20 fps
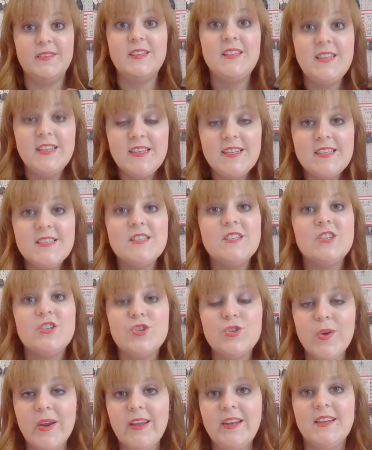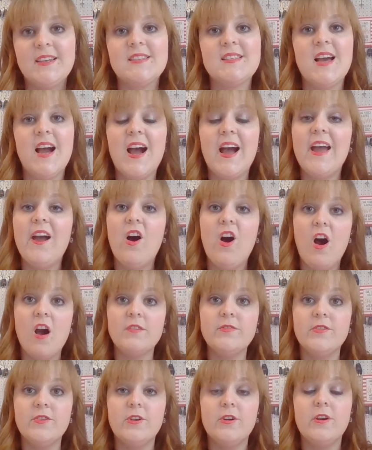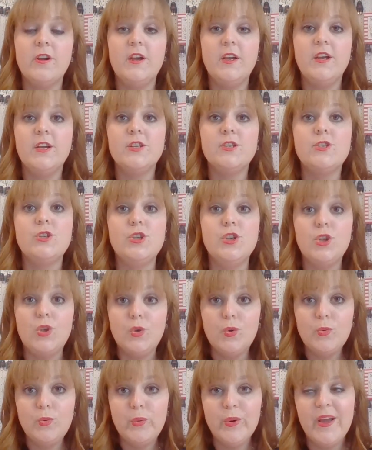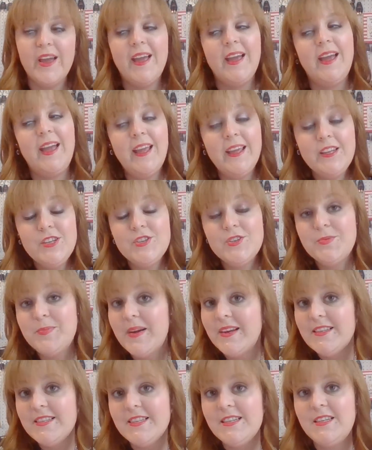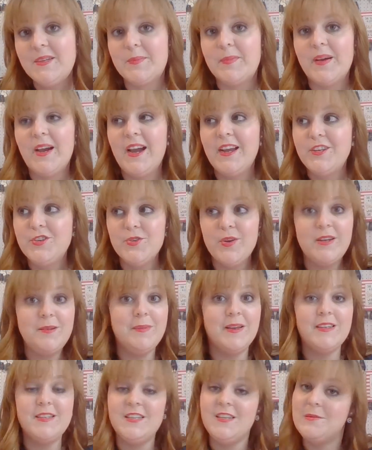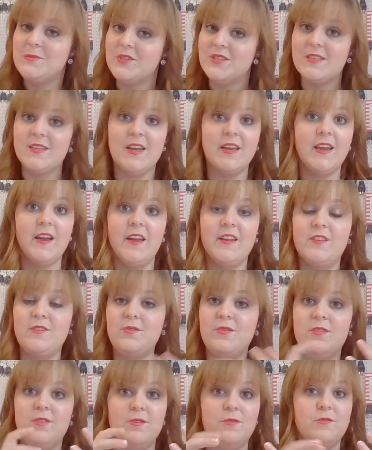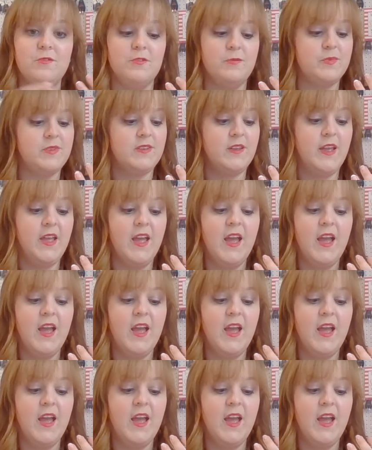These trainings I offer to you and to my team. I train my team just like I do the YouTubes.